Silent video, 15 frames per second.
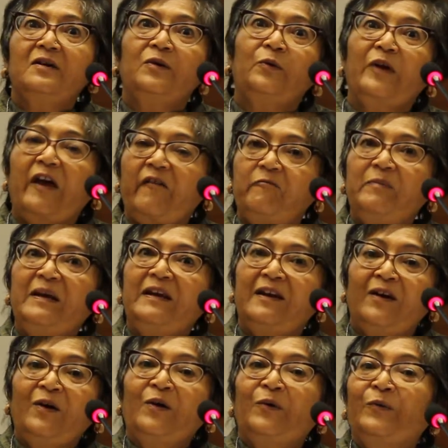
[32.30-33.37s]
we have
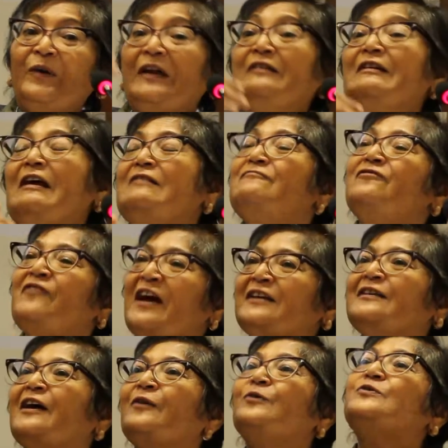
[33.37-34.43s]
been, in
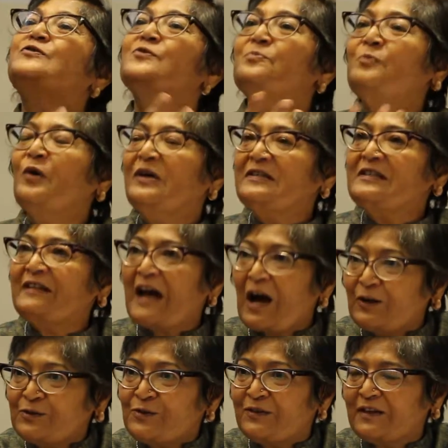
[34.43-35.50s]
fact, I also pointed
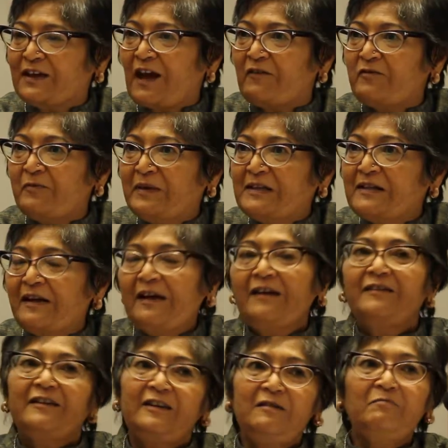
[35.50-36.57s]
out to the government
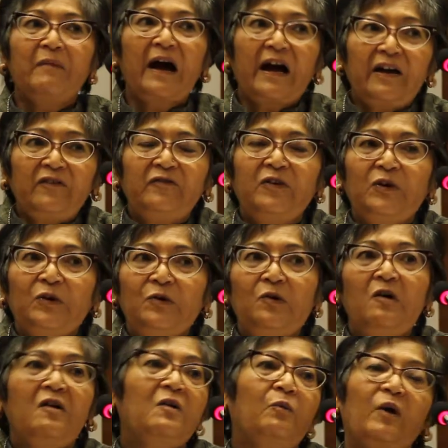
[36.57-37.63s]
that in my
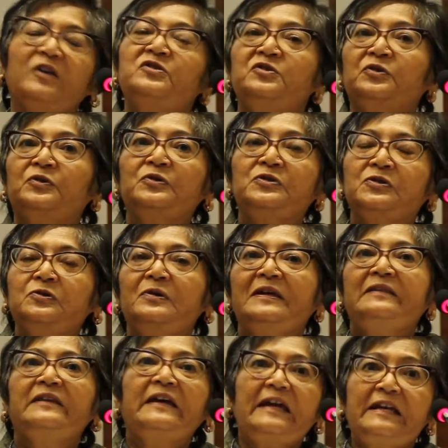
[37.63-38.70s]
view, what you could do
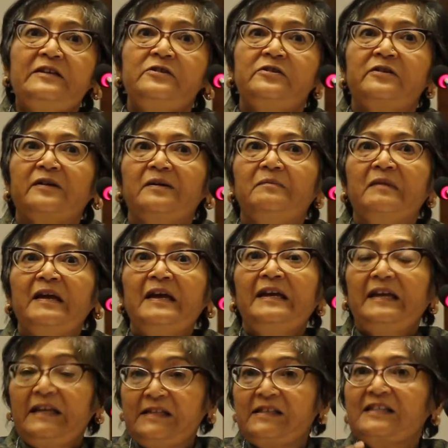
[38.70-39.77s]
in the interim
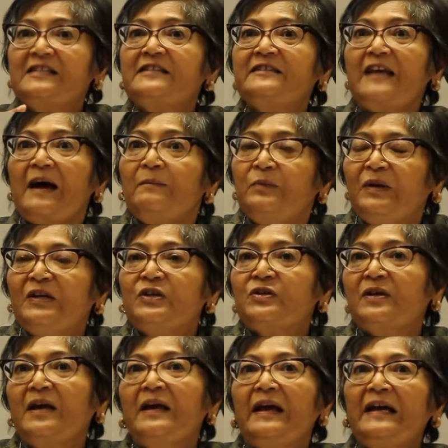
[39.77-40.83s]
is establish
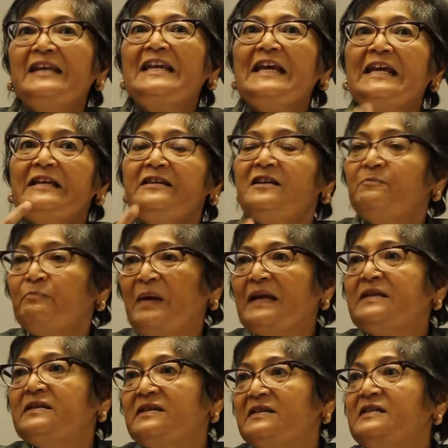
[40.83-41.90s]
an
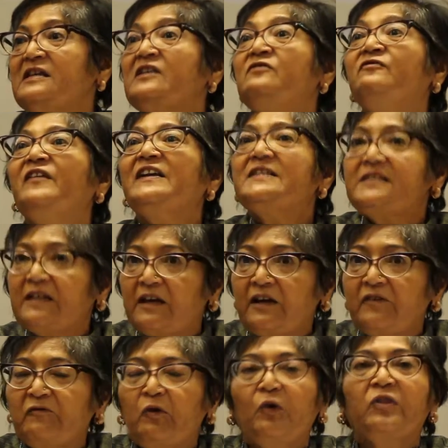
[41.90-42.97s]
independent
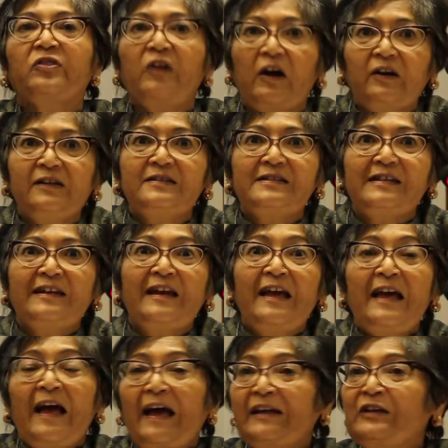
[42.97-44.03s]
investigative authority.
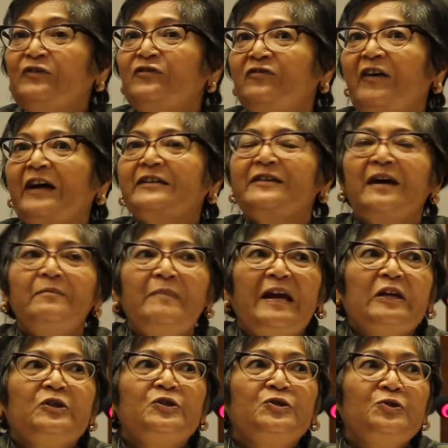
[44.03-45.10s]
And in fact, I
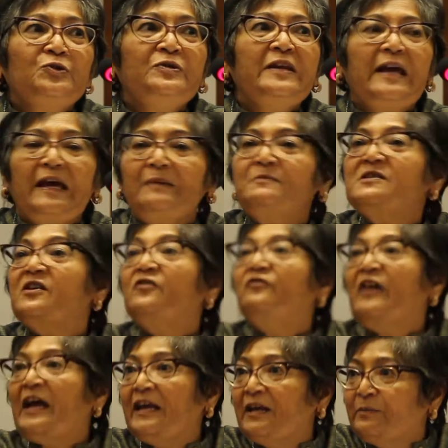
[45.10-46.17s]
made 2 names
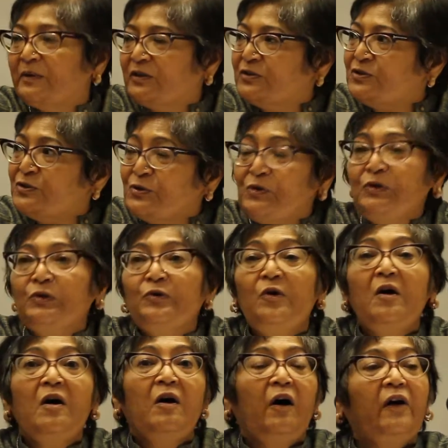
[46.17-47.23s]
available to
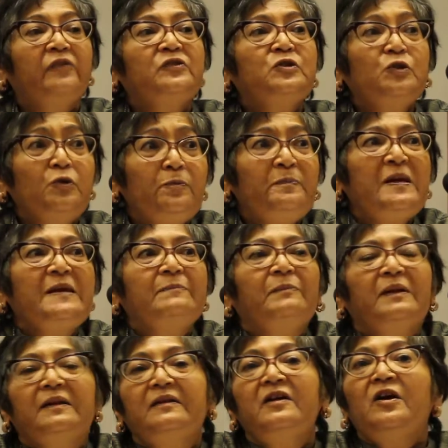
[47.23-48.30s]
you of 2
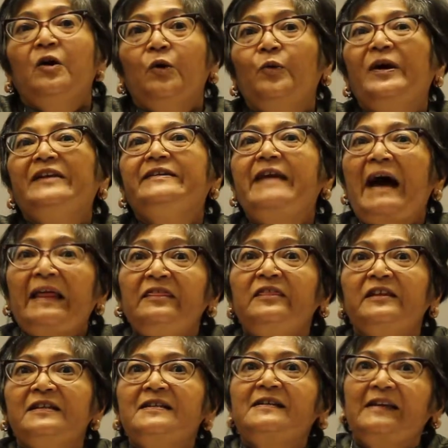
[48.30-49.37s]
people who had
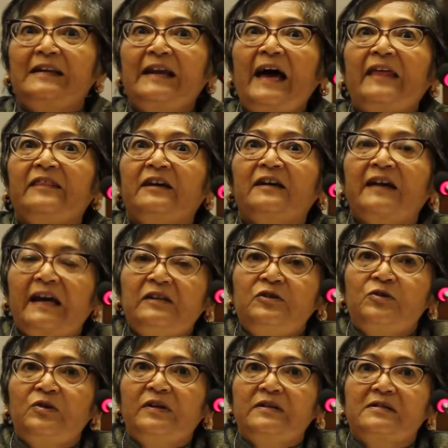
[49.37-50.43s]
done this in other
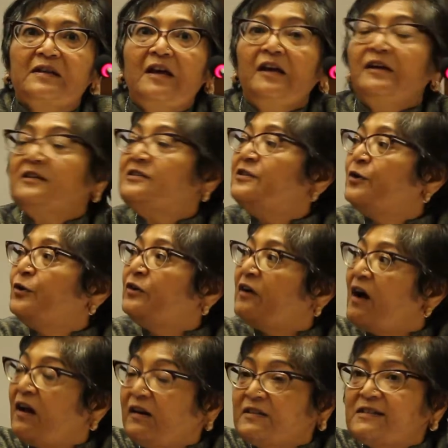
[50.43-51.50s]
countries. So
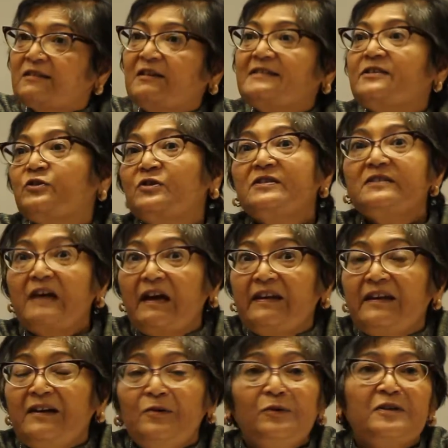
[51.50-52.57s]
Carlos
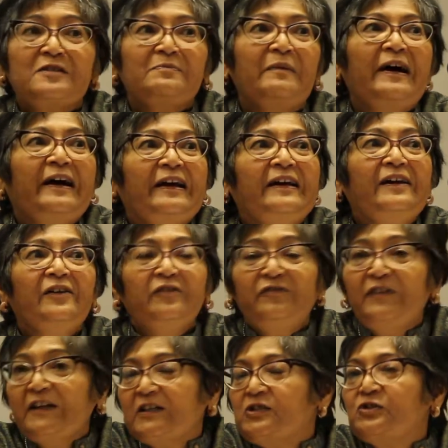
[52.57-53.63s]
Castrosana was my
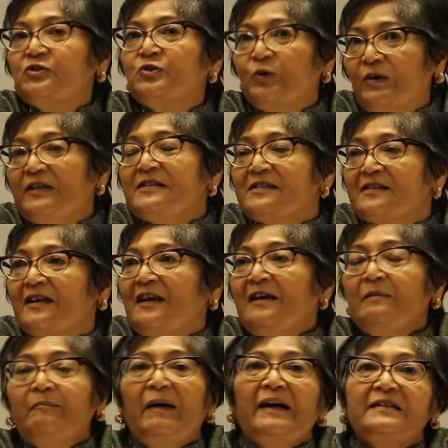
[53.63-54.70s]
first choice.
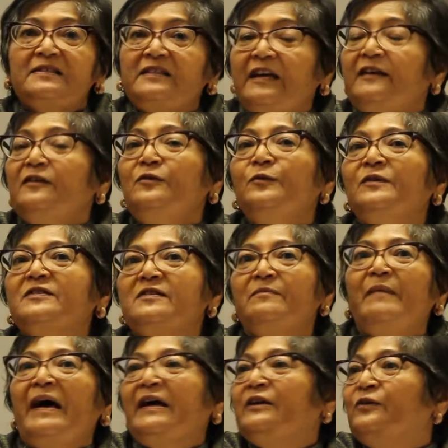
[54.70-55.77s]
My second was a
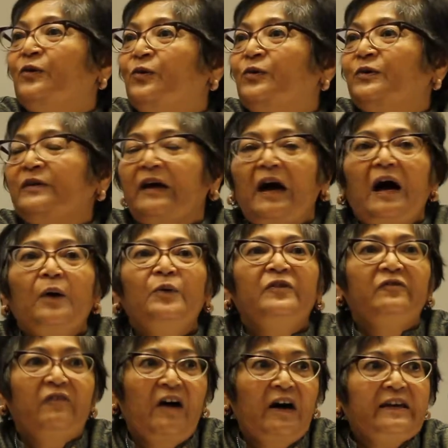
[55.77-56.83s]
man called
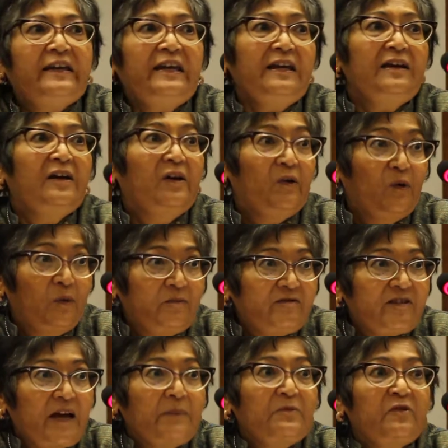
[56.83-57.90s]
Howard Varney, whom
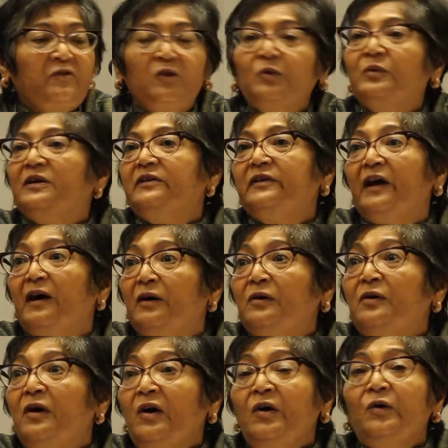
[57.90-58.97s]
some of you will
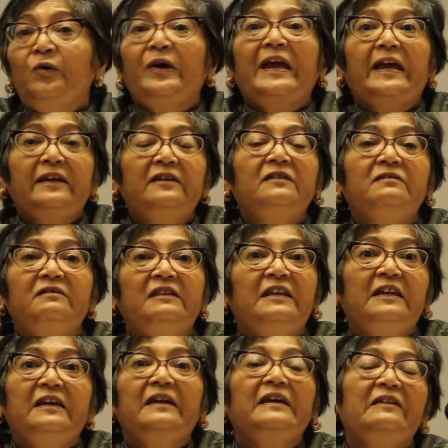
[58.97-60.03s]
know, who headed
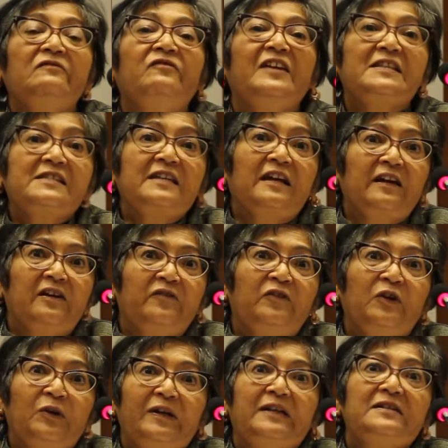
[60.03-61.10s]
the
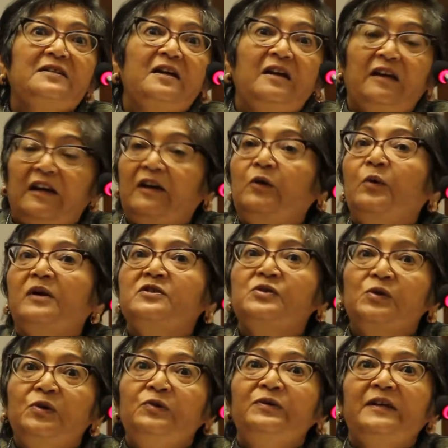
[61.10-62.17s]
investigative unit in
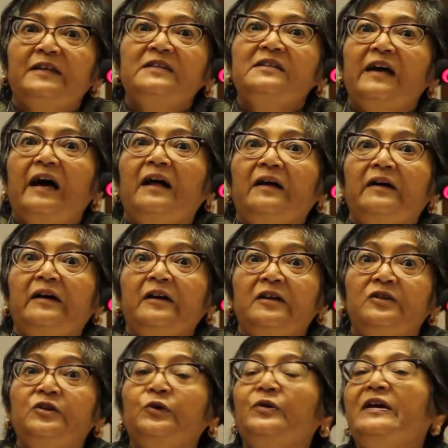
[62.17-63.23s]
KwaZulu-Natal
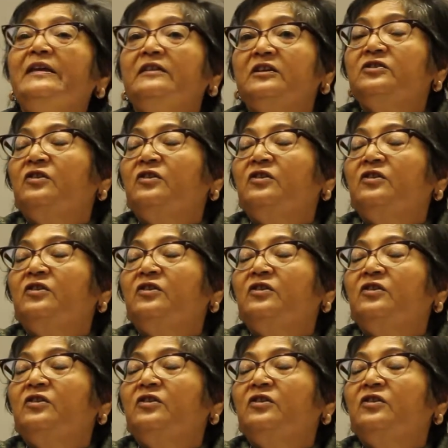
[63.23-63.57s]
during the